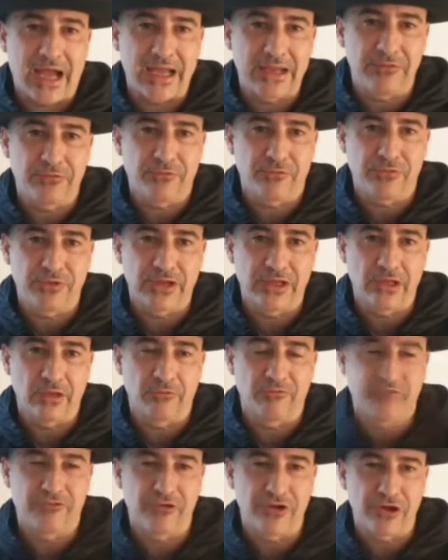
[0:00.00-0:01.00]
feel
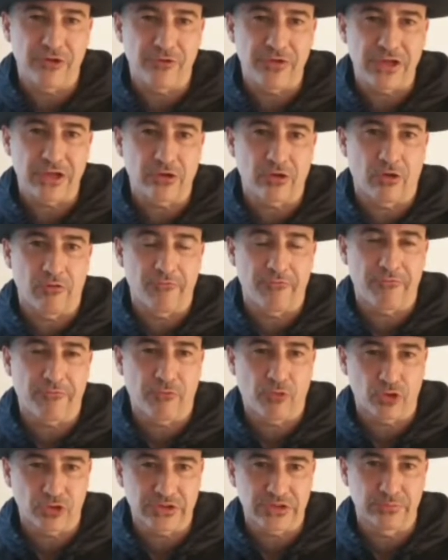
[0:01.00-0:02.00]
very
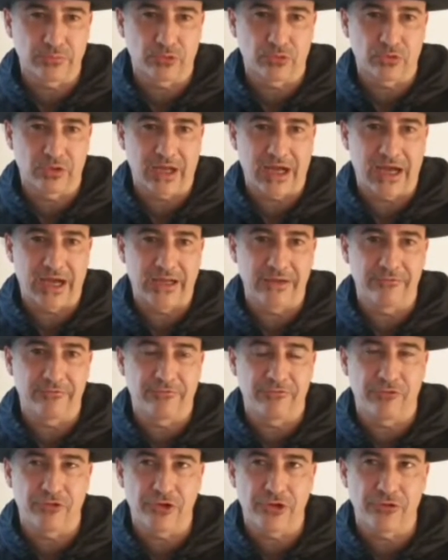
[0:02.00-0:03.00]
comfortable and
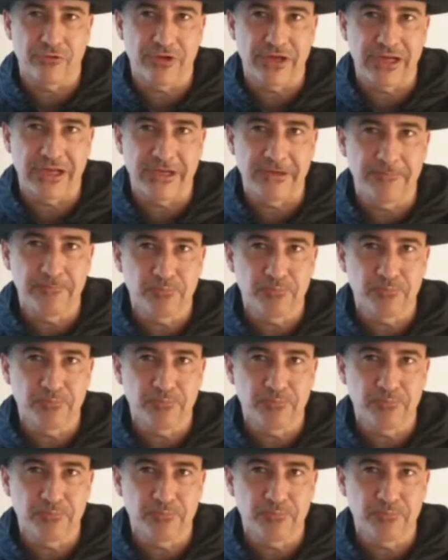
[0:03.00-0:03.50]
very